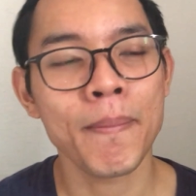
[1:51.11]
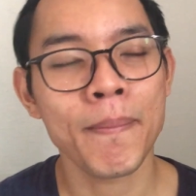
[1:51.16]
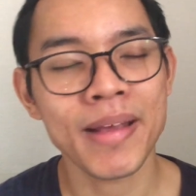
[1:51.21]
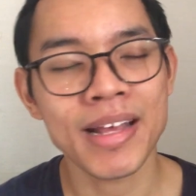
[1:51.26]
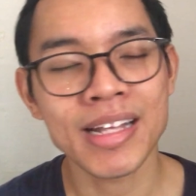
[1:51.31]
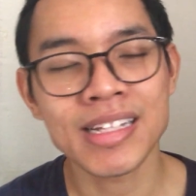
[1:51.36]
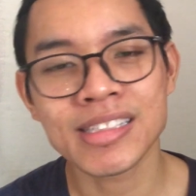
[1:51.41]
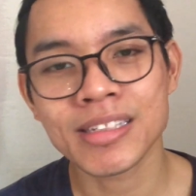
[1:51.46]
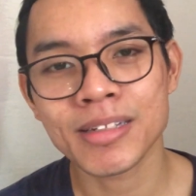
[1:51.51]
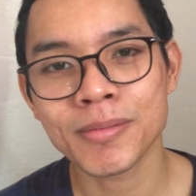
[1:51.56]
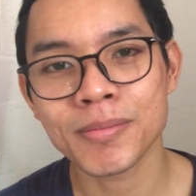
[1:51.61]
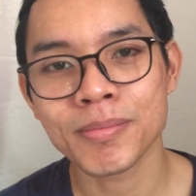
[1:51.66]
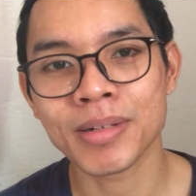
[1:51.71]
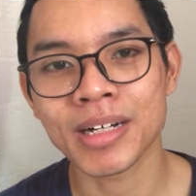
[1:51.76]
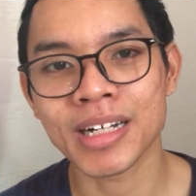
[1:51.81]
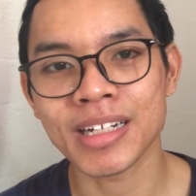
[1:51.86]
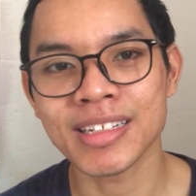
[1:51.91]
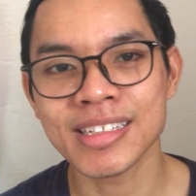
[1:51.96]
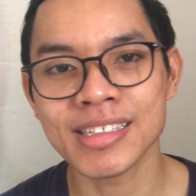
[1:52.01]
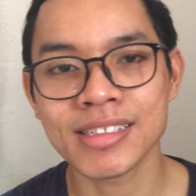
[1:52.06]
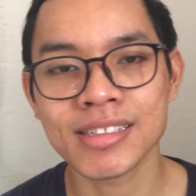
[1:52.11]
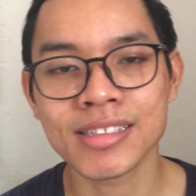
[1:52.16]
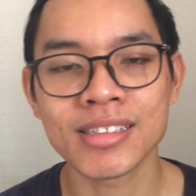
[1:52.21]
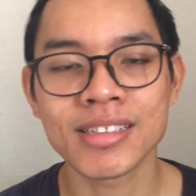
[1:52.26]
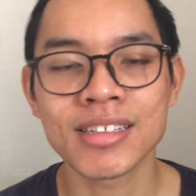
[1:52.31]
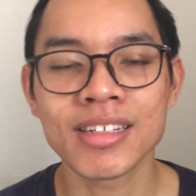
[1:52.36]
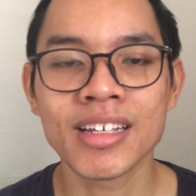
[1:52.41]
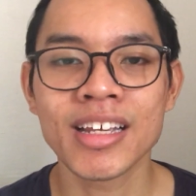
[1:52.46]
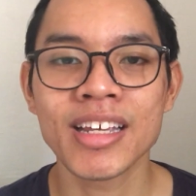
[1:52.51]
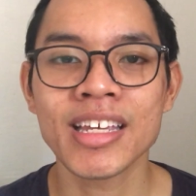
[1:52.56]
intern buddies,
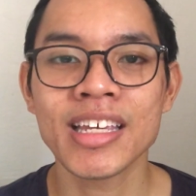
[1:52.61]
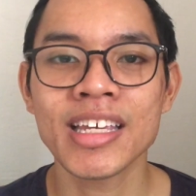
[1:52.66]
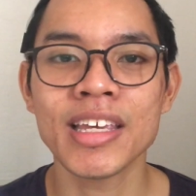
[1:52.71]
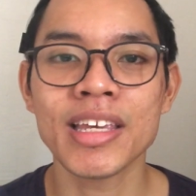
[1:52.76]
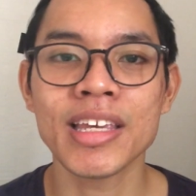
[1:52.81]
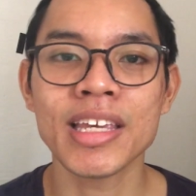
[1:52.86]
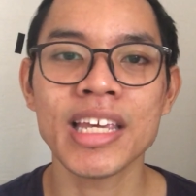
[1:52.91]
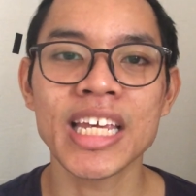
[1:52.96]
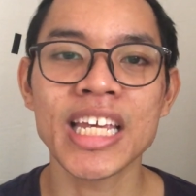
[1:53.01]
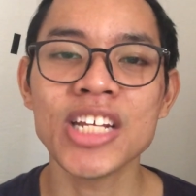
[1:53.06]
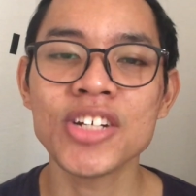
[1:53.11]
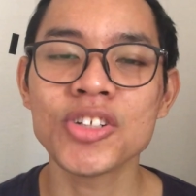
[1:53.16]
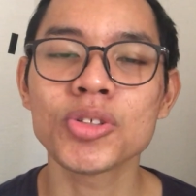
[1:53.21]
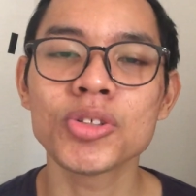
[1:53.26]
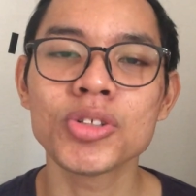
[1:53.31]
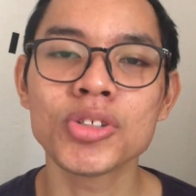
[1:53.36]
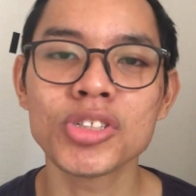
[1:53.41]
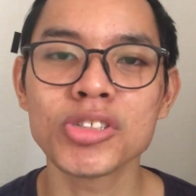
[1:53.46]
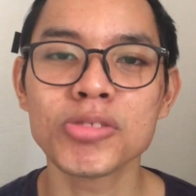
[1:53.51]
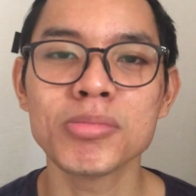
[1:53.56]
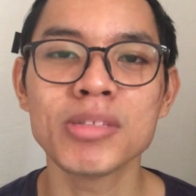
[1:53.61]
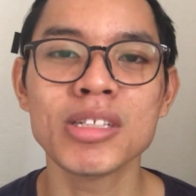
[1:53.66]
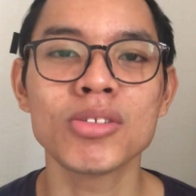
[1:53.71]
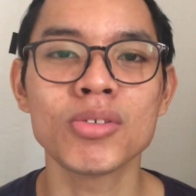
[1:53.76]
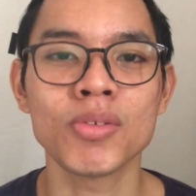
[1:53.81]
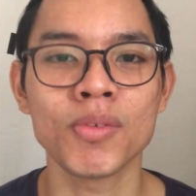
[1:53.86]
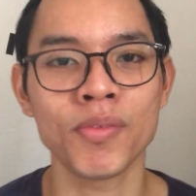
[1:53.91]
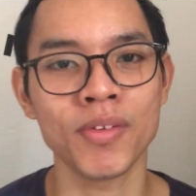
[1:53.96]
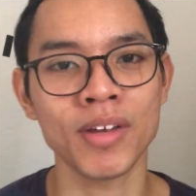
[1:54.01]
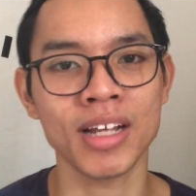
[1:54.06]
he introduced me to
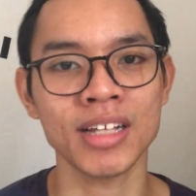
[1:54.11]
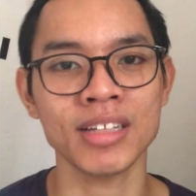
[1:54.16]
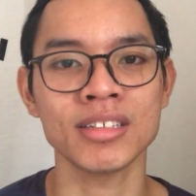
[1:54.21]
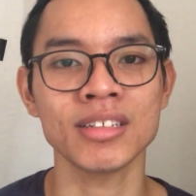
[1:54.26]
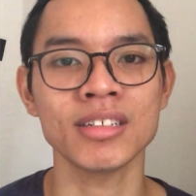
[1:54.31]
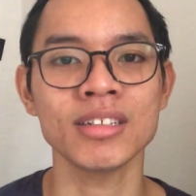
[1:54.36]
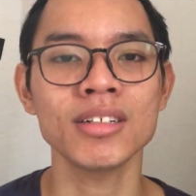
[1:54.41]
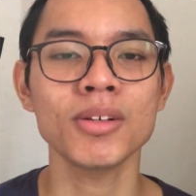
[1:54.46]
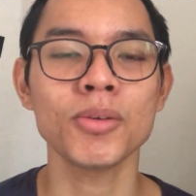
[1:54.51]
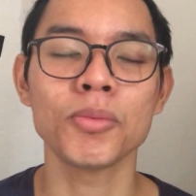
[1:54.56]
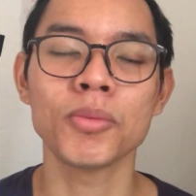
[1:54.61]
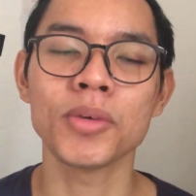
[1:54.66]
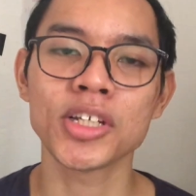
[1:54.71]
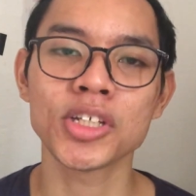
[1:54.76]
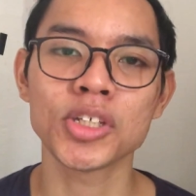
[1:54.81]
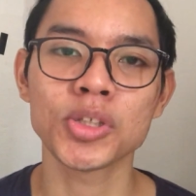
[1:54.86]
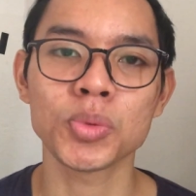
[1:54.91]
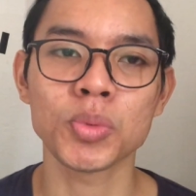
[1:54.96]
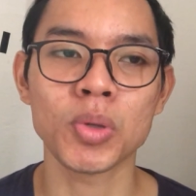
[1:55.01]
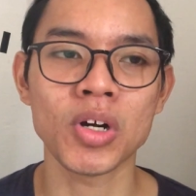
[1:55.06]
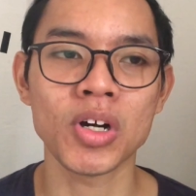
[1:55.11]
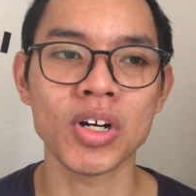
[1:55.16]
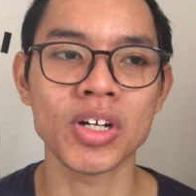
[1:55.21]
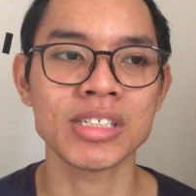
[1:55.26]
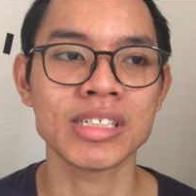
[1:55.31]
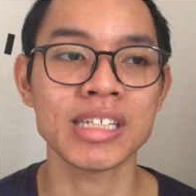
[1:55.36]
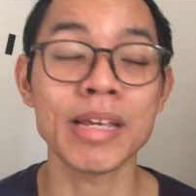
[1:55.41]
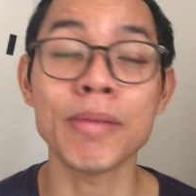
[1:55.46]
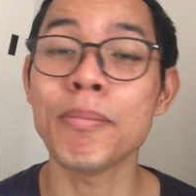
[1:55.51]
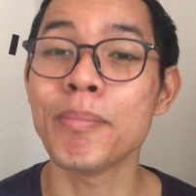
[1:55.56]
Flutter, which
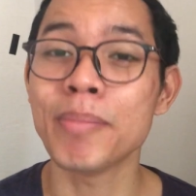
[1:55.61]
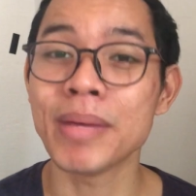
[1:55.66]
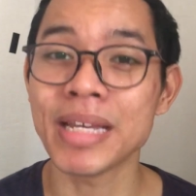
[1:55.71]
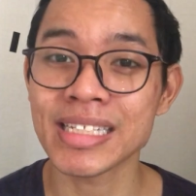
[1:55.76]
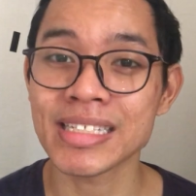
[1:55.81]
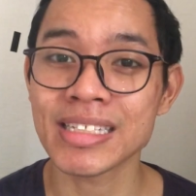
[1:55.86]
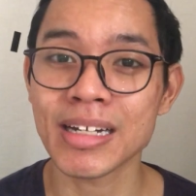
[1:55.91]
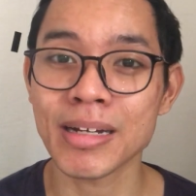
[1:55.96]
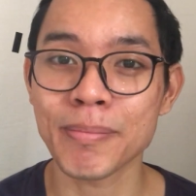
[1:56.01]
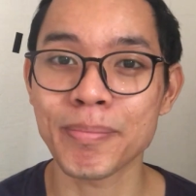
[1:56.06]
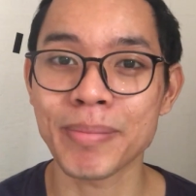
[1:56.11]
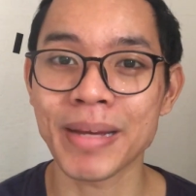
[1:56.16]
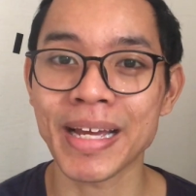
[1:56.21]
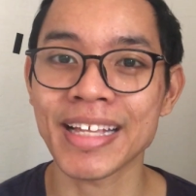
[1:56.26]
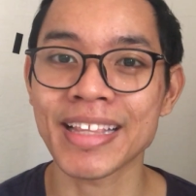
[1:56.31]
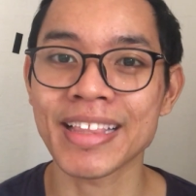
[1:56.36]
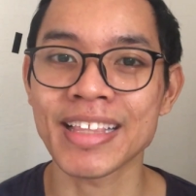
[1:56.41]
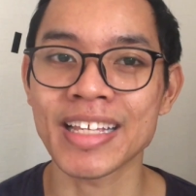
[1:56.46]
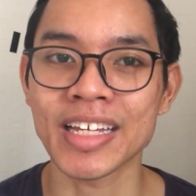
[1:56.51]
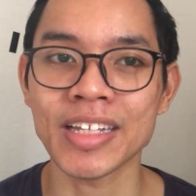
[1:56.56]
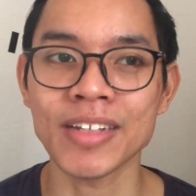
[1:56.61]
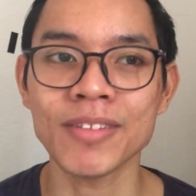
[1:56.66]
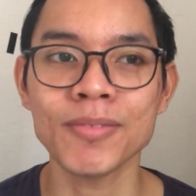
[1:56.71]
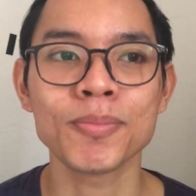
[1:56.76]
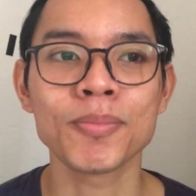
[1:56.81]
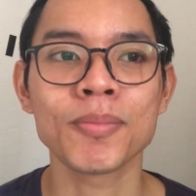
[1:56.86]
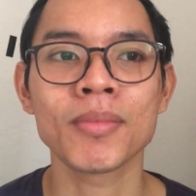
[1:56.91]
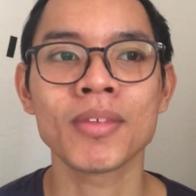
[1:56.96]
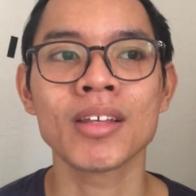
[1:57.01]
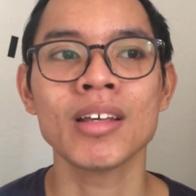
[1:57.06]
was in beta back then.
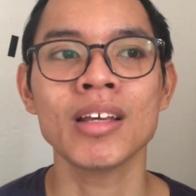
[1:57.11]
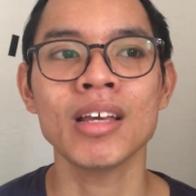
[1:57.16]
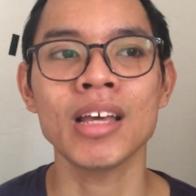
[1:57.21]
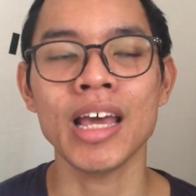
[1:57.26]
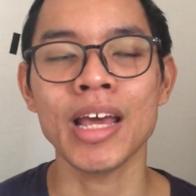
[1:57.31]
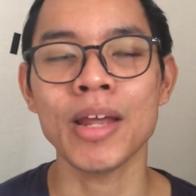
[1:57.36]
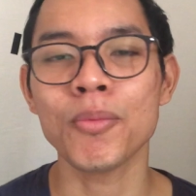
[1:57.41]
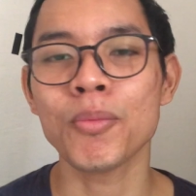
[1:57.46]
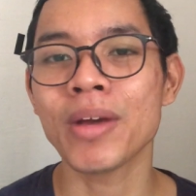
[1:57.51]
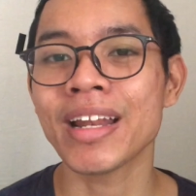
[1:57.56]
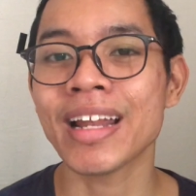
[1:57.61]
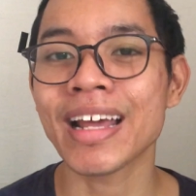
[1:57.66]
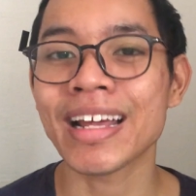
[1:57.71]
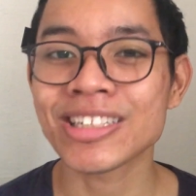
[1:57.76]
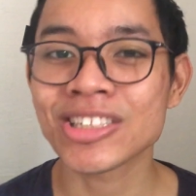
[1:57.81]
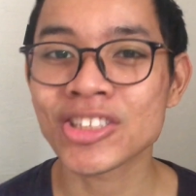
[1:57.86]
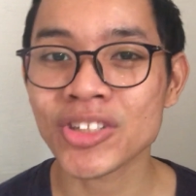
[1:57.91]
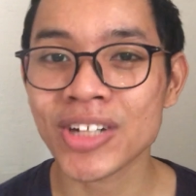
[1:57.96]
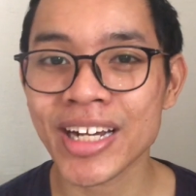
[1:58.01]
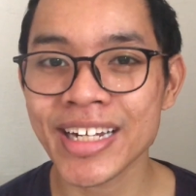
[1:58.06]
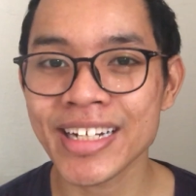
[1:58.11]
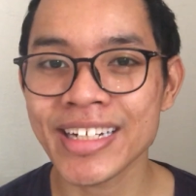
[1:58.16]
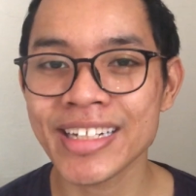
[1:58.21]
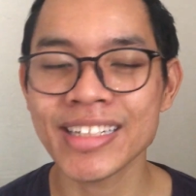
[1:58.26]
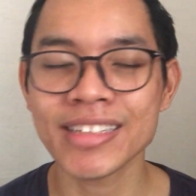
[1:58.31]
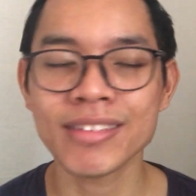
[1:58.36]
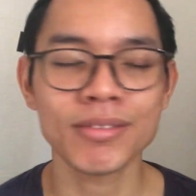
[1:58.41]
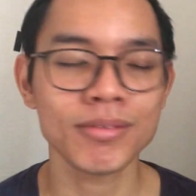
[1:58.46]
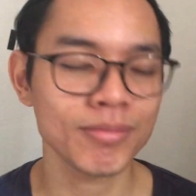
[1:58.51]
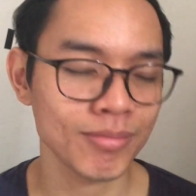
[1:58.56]
And when I tried it,
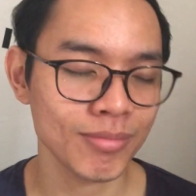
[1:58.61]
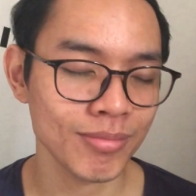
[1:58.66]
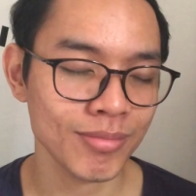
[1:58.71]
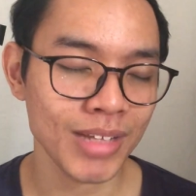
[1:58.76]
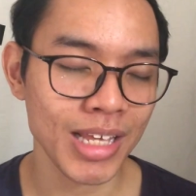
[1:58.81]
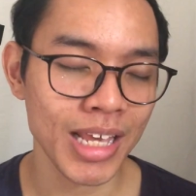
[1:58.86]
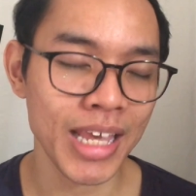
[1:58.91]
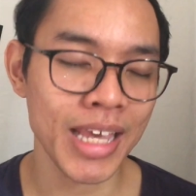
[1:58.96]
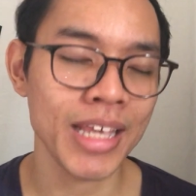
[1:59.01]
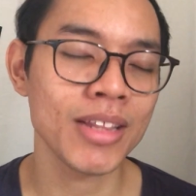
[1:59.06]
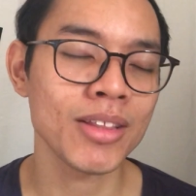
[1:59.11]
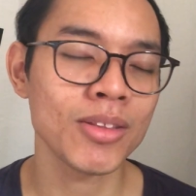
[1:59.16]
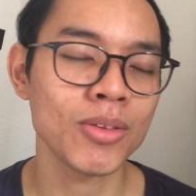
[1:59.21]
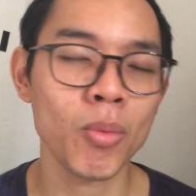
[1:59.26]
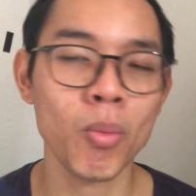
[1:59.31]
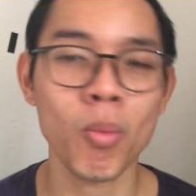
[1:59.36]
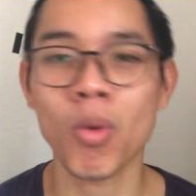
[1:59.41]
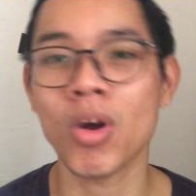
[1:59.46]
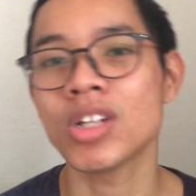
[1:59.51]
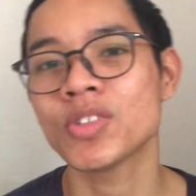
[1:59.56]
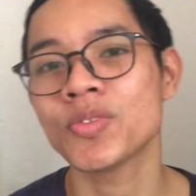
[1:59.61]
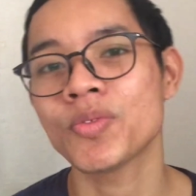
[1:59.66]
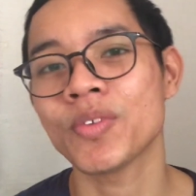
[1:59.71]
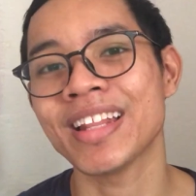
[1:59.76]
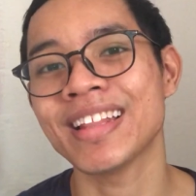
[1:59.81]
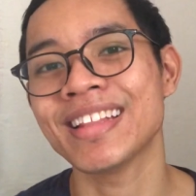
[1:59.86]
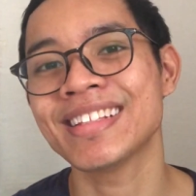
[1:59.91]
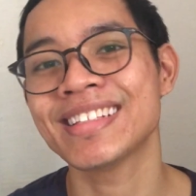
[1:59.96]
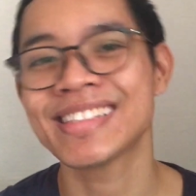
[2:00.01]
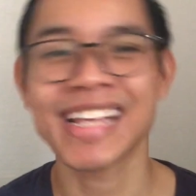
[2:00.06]
it was
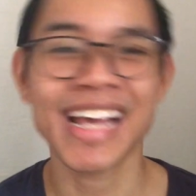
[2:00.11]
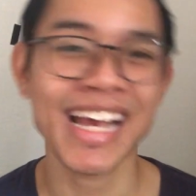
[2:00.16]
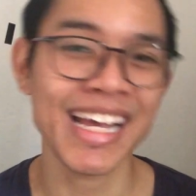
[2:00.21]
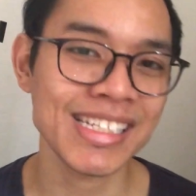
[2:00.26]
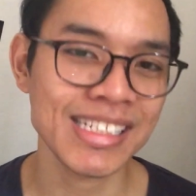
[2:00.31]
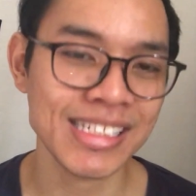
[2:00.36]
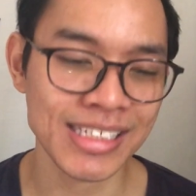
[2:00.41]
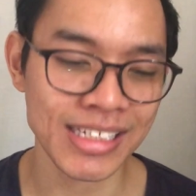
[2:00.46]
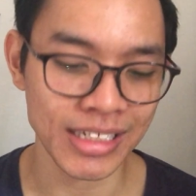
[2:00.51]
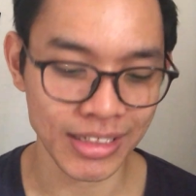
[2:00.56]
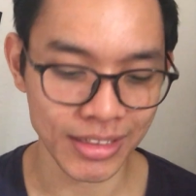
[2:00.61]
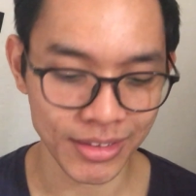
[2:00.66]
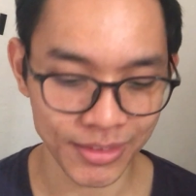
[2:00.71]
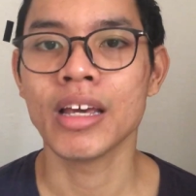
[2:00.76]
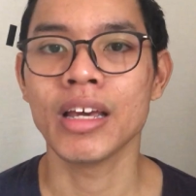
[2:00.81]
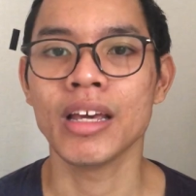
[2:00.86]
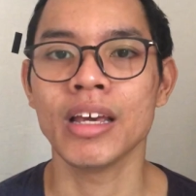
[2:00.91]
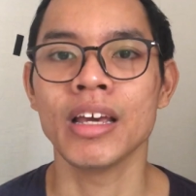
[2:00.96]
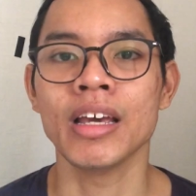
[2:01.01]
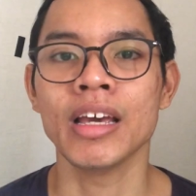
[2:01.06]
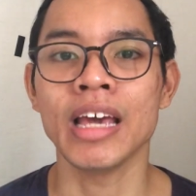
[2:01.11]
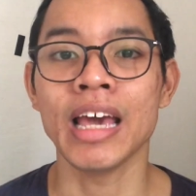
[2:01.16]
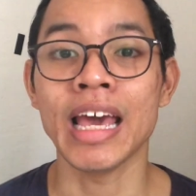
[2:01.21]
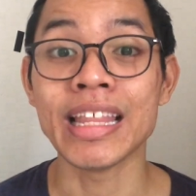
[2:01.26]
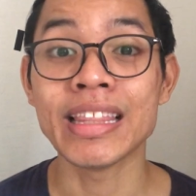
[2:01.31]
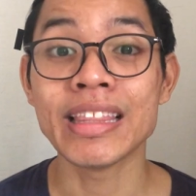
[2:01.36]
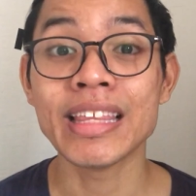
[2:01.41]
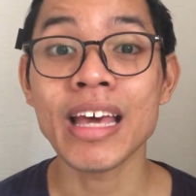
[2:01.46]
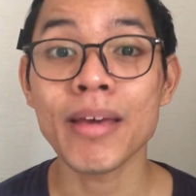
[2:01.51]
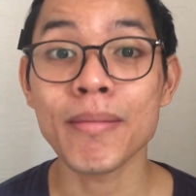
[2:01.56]
fantastic.
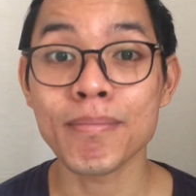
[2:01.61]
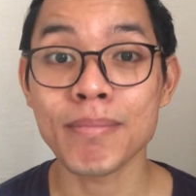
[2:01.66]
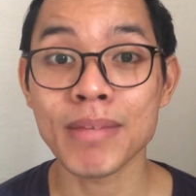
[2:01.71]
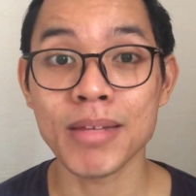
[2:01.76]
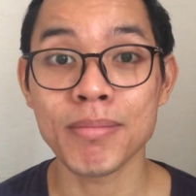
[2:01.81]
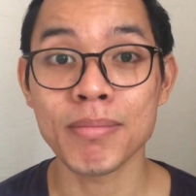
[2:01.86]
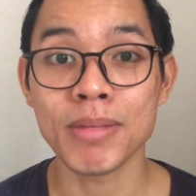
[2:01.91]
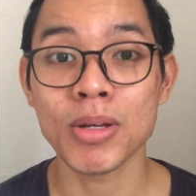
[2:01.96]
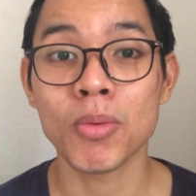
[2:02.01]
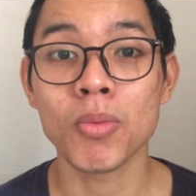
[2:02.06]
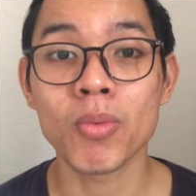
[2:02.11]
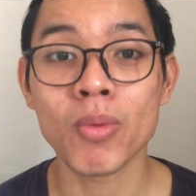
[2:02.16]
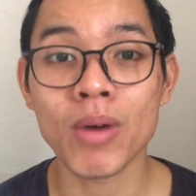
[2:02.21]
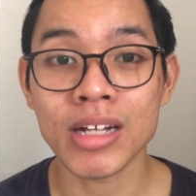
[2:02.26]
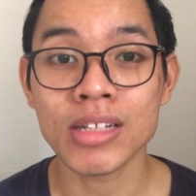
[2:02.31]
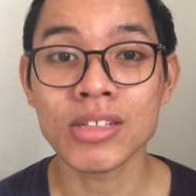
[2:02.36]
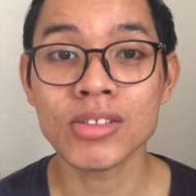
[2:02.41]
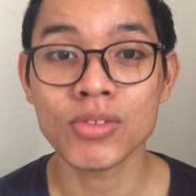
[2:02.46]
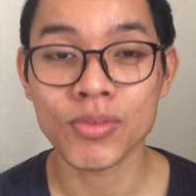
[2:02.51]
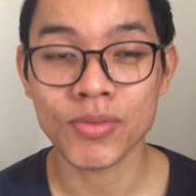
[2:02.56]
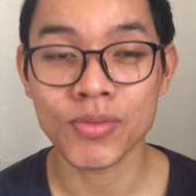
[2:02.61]
And that made me want to